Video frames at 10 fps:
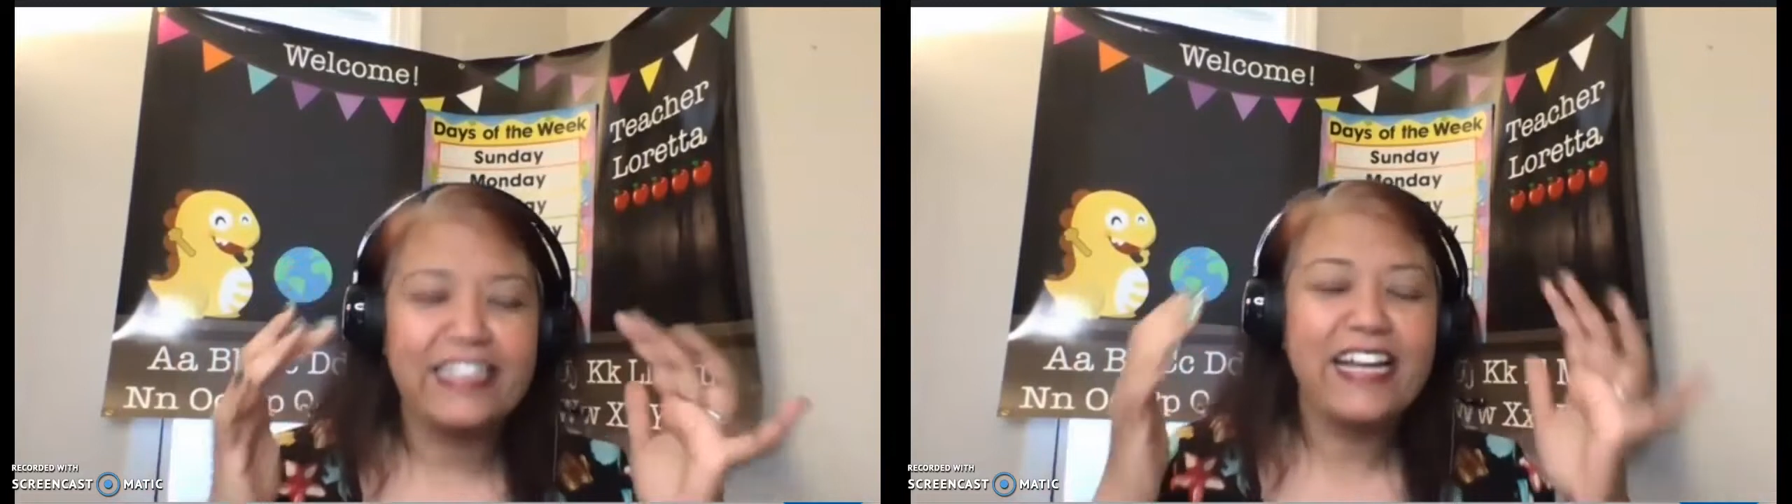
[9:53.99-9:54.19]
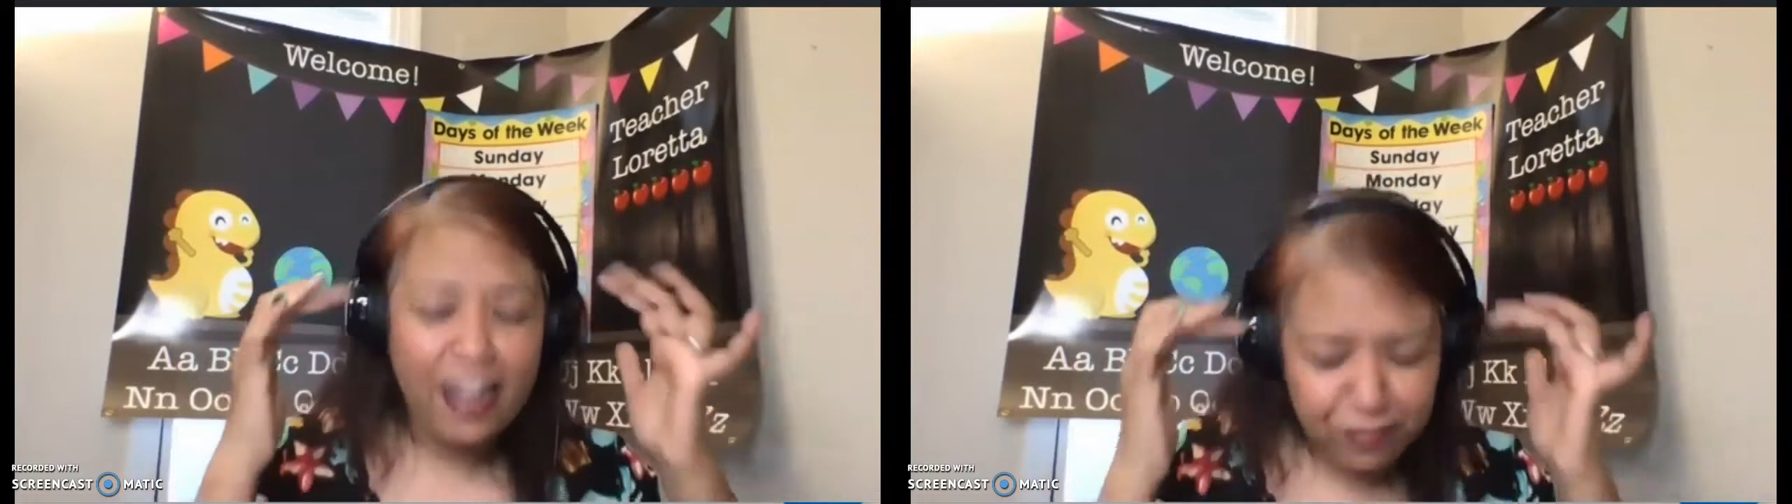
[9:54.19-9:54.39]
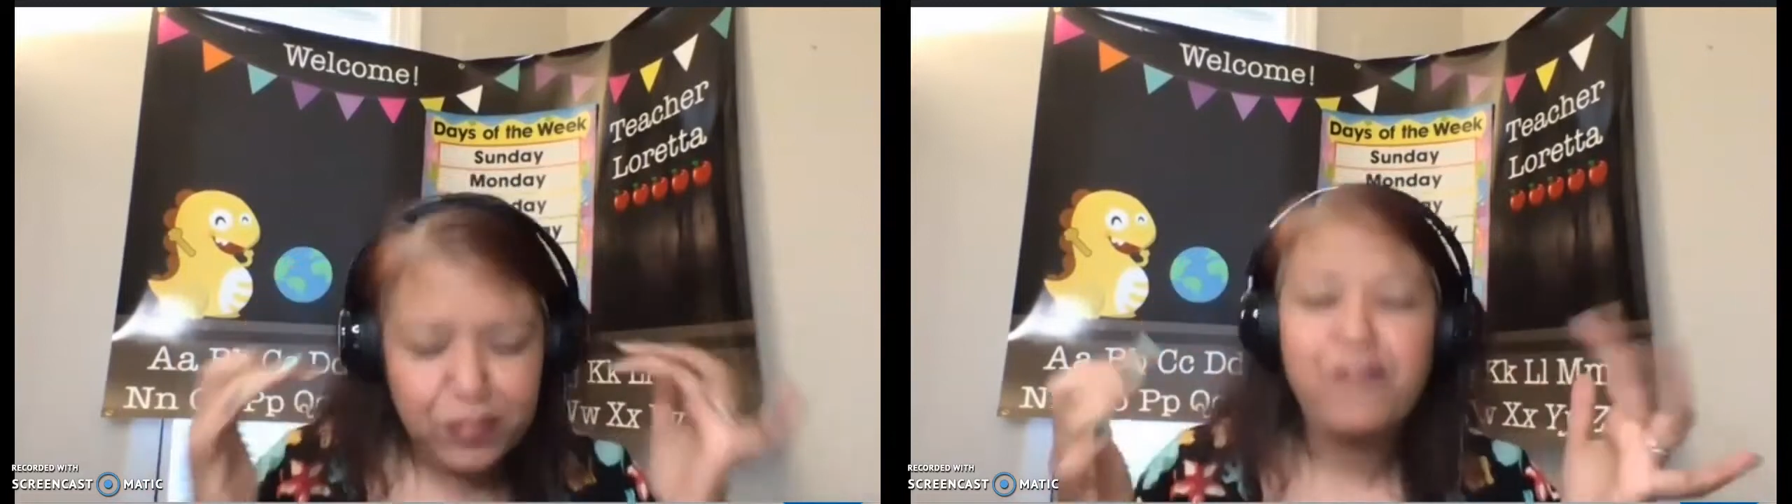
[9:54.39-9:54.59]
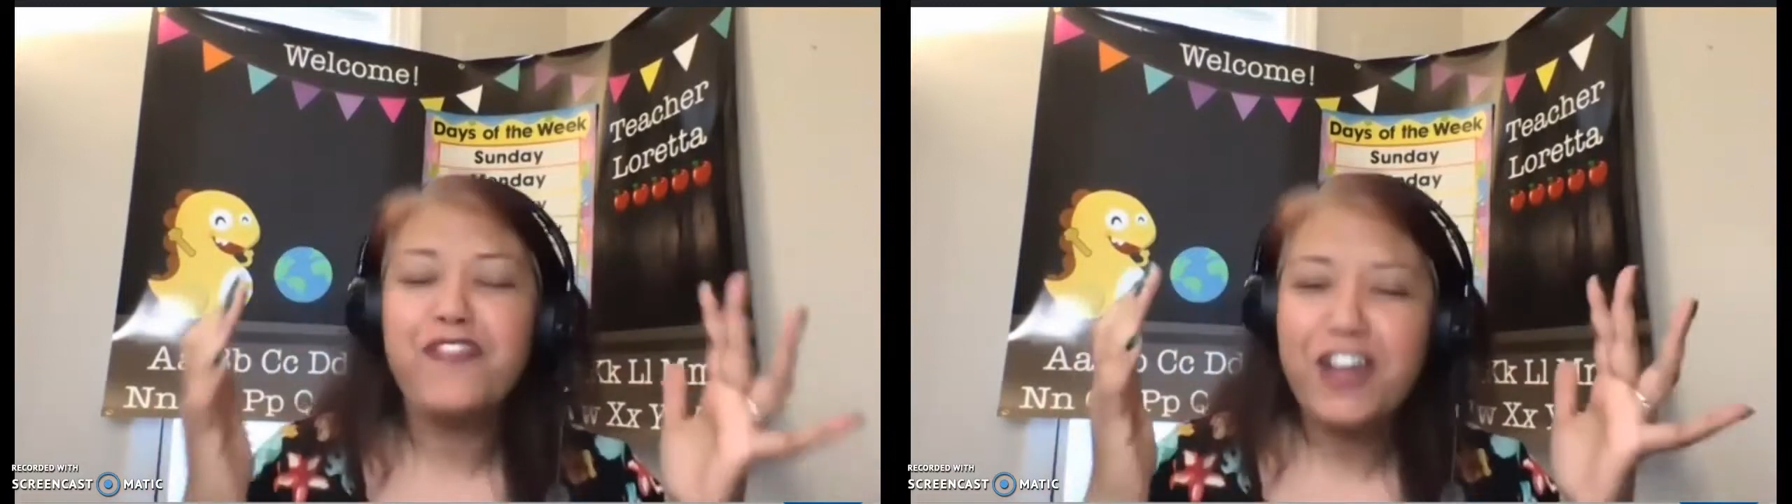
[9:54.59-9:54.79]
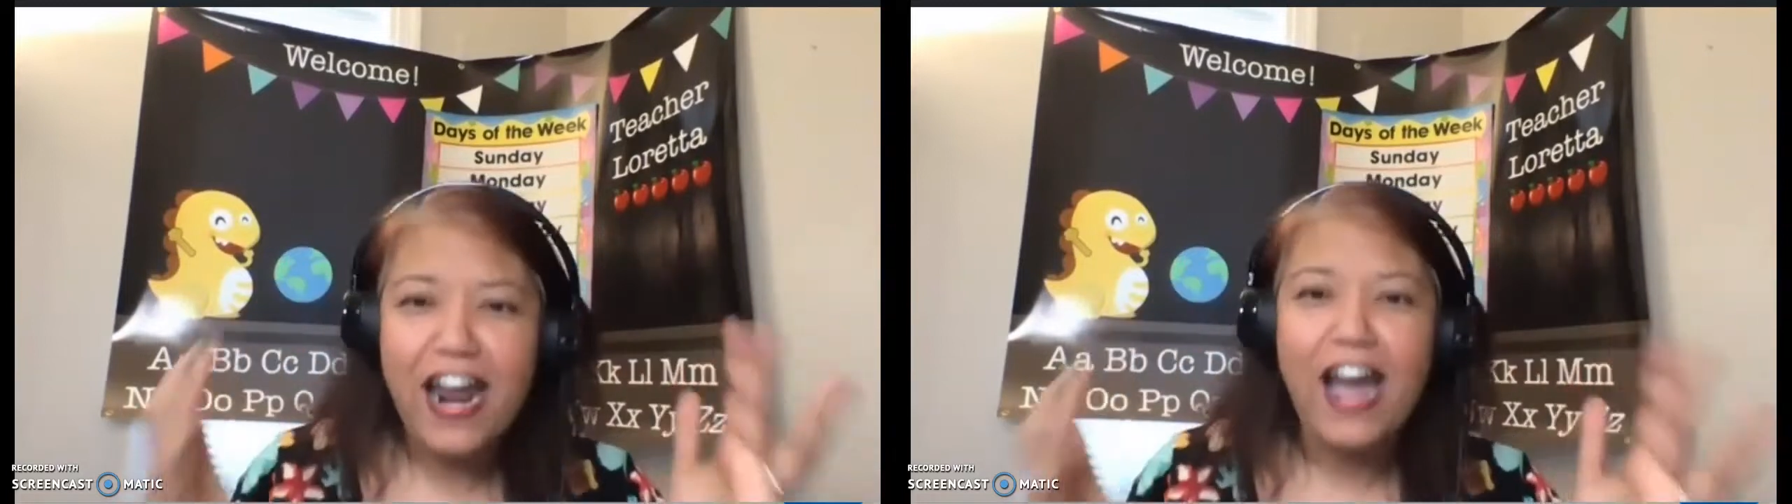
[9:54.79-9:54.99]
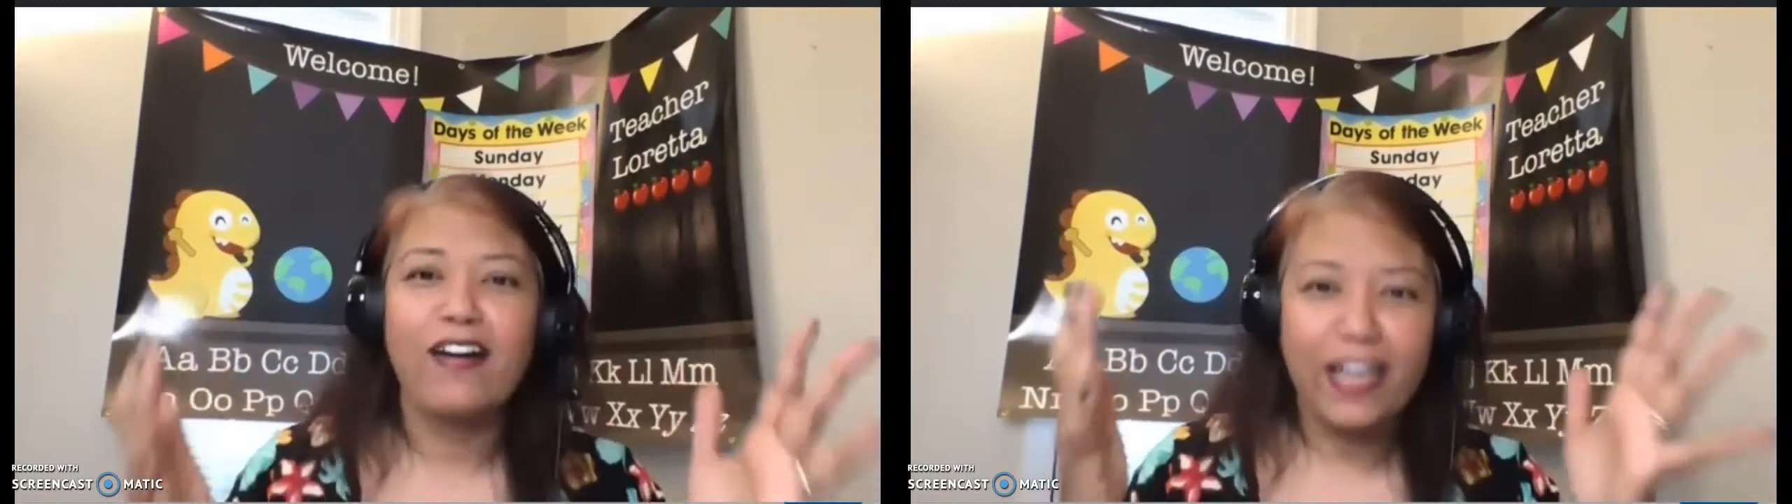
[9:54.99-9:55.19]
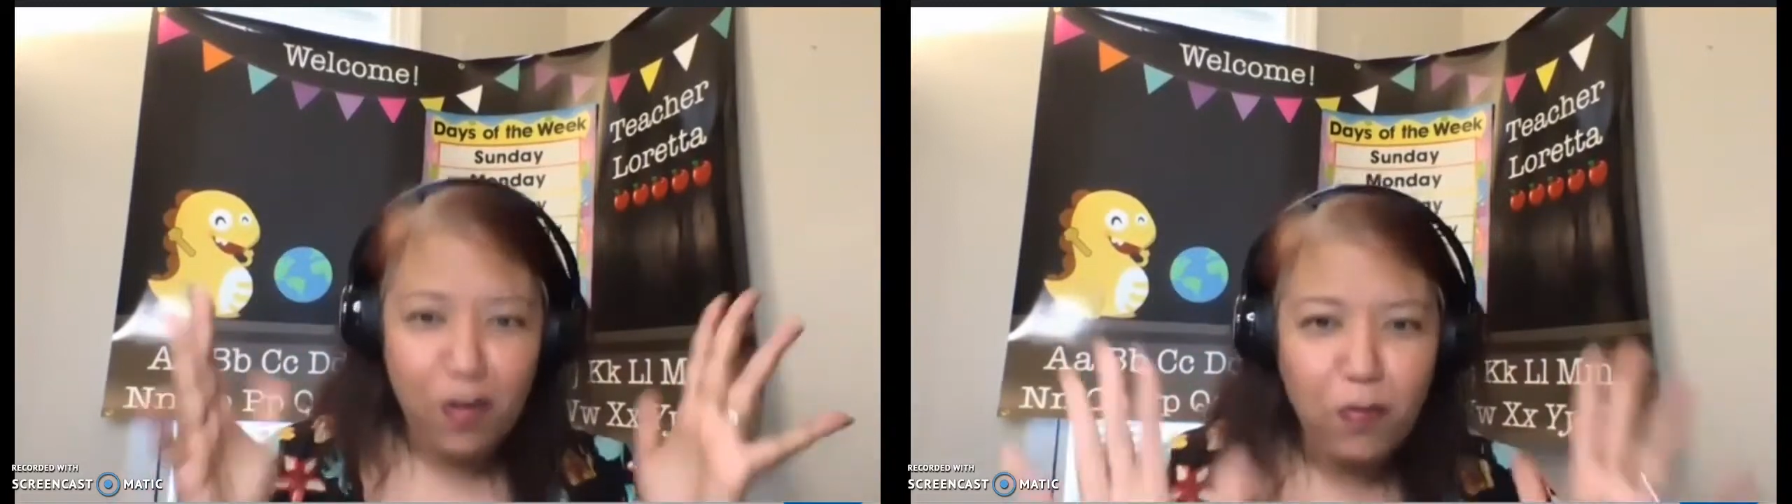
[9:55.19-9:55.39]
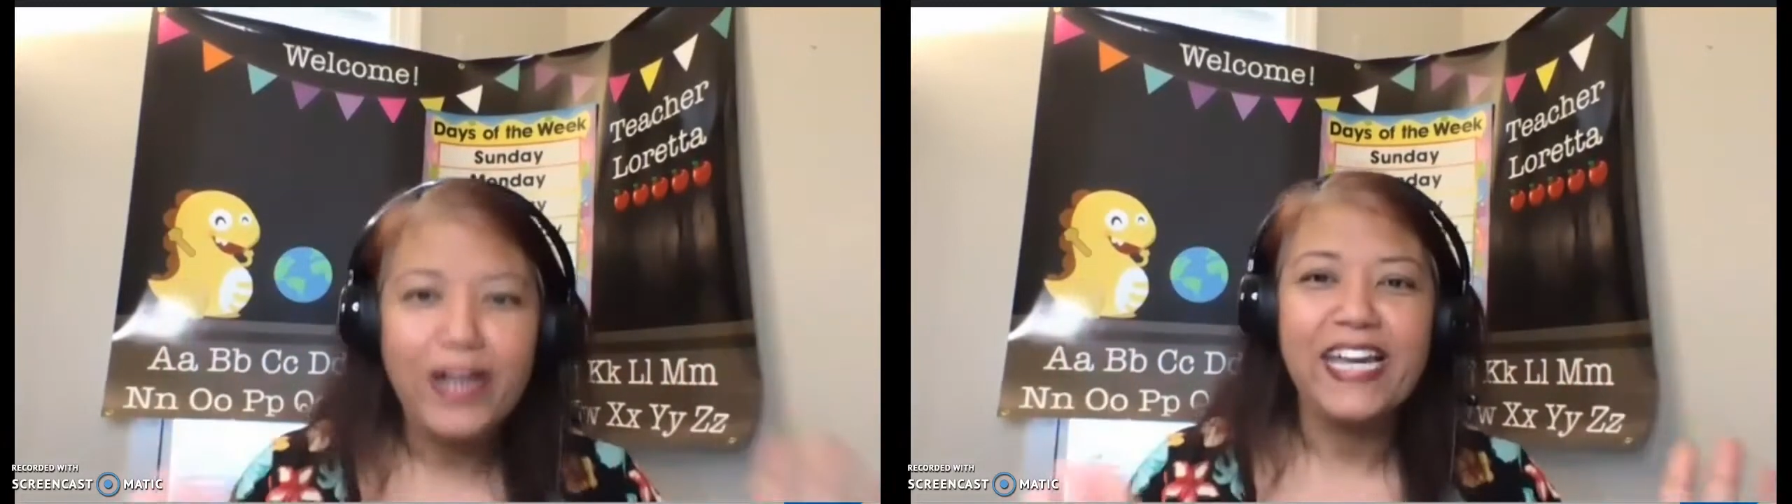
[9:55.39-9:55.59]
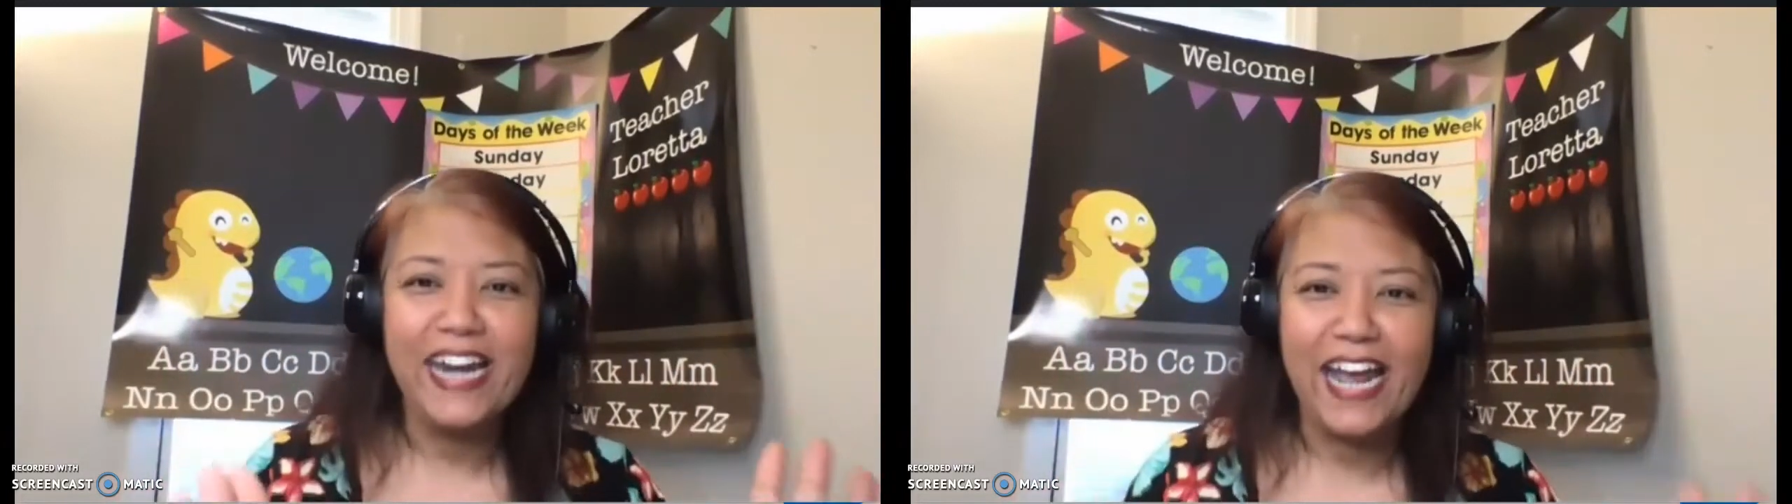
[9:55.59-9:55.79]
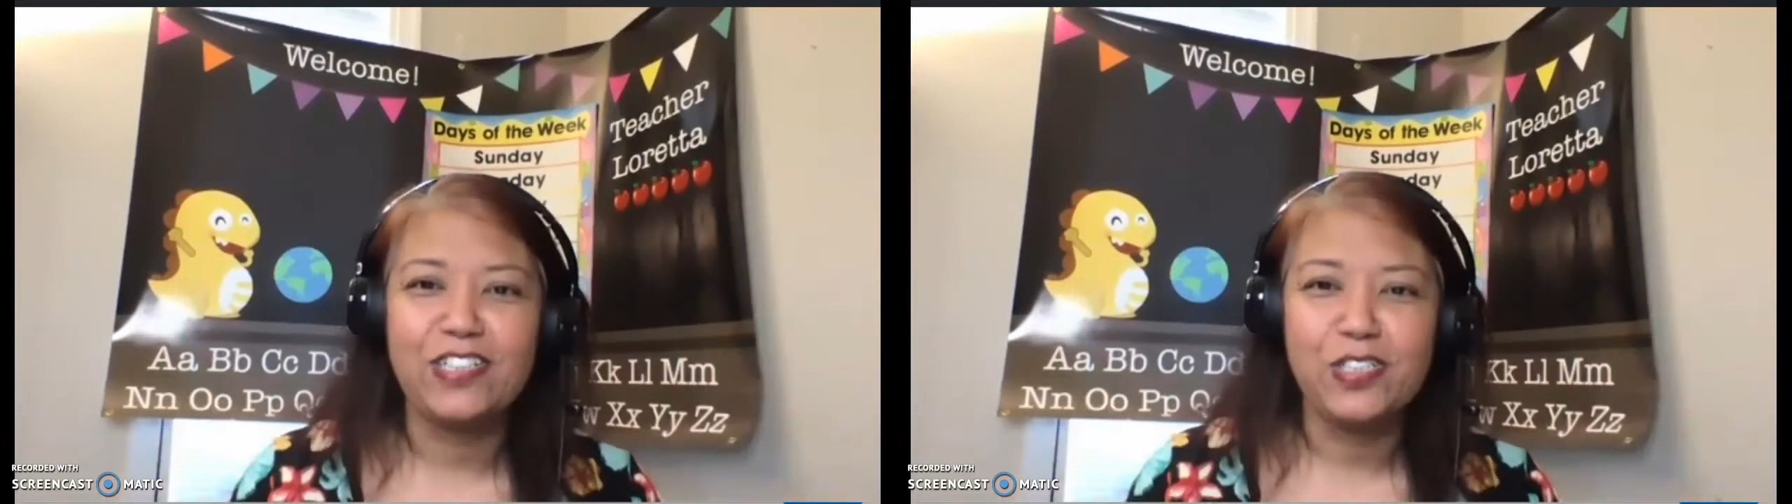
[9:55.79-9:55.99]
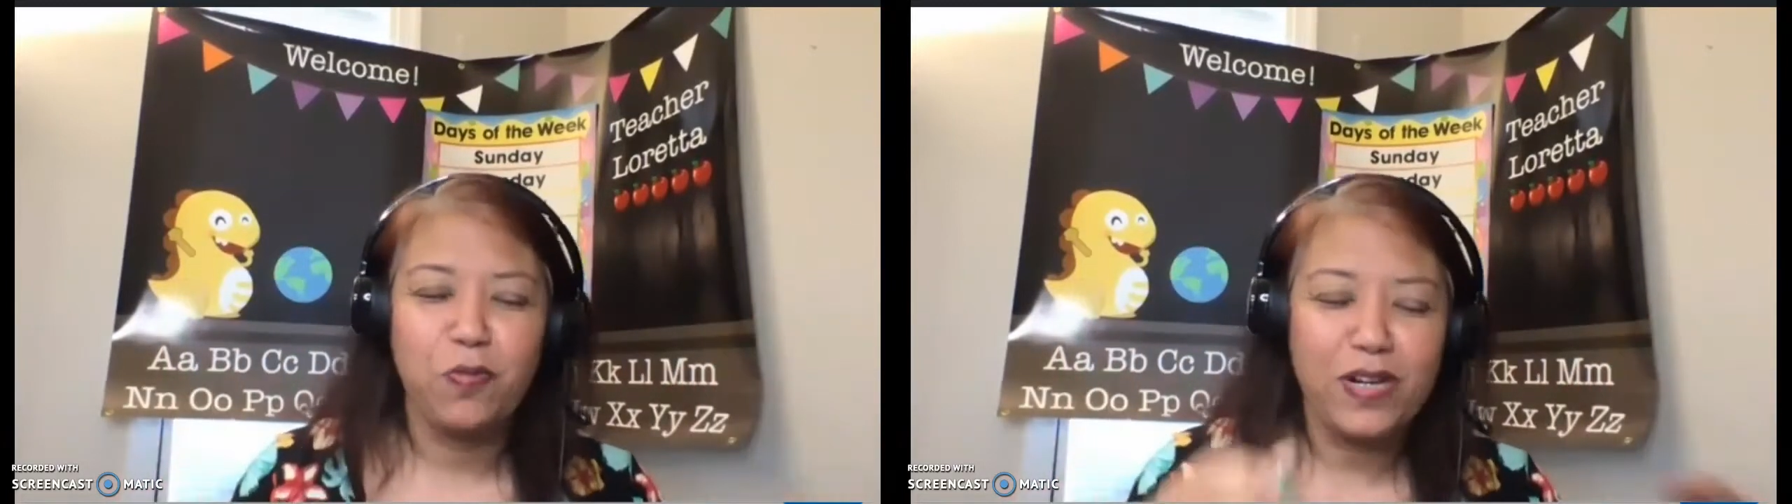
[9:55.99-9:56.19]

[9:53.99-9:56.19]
they have to figure out, like, what can I do?